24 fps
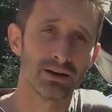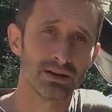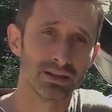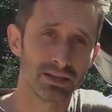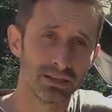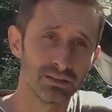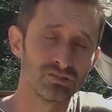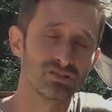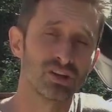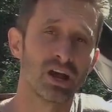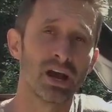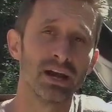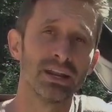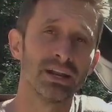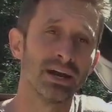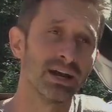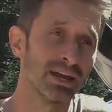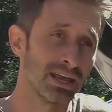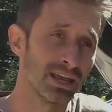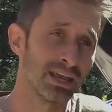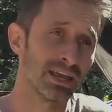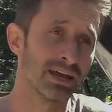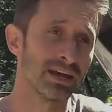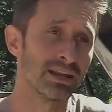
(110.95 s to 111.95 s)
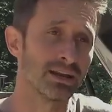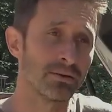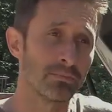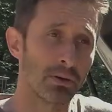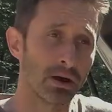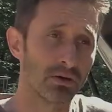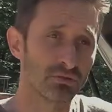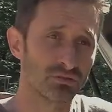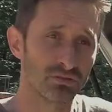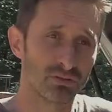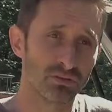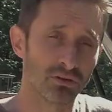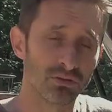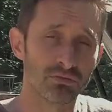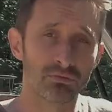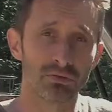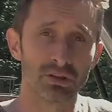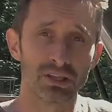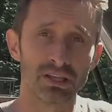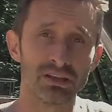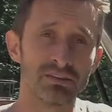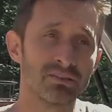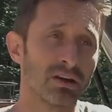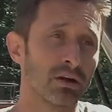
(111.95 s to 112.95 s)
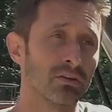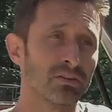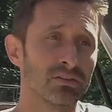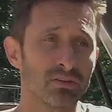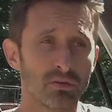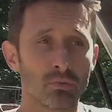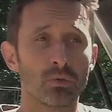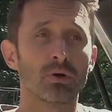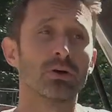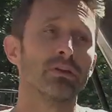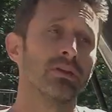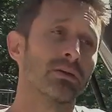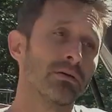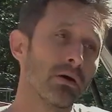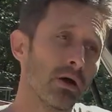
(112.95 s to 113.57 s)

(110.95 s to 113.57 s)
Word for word: in China and about to release out into the world,